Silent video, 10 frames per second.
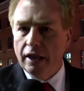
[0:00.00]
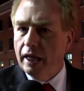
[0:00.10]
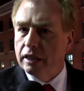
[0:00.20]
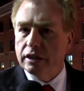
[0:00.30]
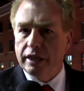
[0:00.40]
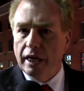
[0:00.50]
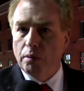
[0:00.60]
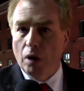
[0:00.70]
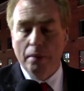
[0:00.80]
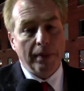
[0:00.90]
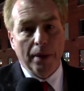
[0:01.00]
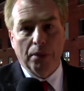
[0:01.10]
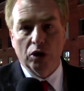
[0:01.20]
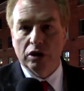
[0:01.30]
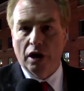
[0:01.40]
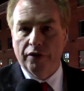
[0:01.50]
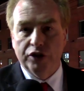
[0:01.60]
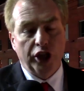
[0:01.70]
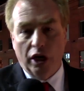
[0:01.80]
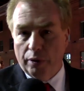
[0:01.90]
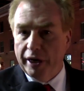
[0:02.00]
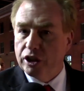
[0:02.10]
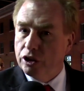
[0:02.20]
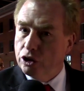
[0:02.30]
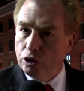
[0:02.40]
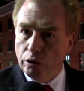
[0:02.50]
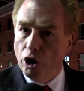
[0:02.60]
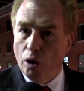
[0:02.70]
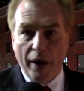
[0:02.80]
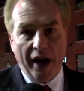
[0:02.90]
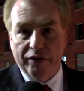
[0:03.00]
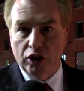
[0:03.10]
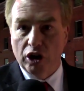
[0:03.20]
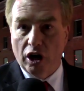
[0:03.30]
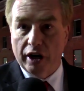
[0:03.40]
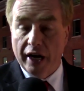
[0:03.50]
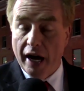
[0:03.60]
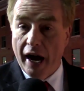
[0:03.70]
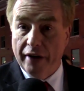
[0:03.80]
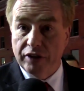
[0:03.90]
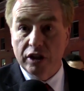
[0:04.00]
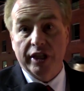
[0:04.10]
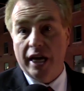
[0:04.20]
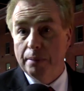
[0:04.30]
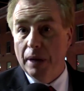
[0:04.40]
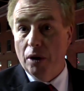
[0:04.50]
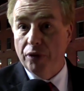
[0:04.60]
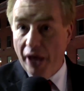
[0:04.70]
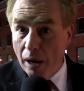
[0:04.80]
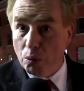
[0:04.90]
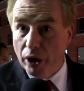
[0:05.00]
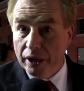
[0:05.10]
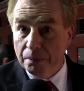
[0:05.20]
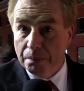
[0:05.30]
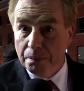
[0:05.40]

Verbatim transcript: Let's see what members of Generation Trudeau After Dark have to say about that one